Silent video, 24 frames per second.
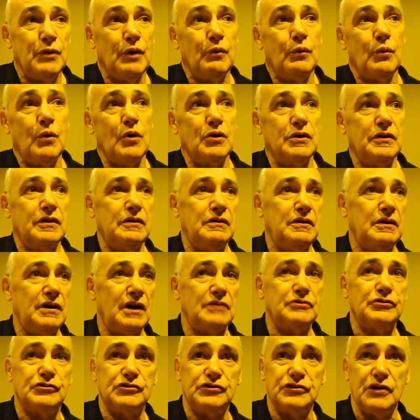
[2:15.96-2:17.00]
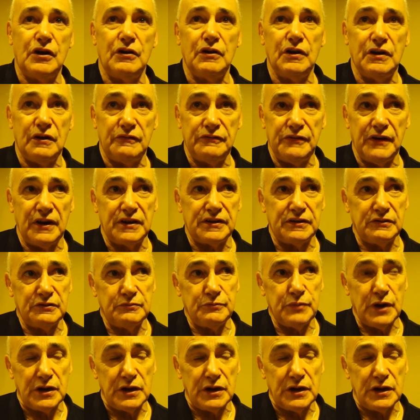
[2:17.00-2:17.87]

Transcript: but weren't necessarily effective.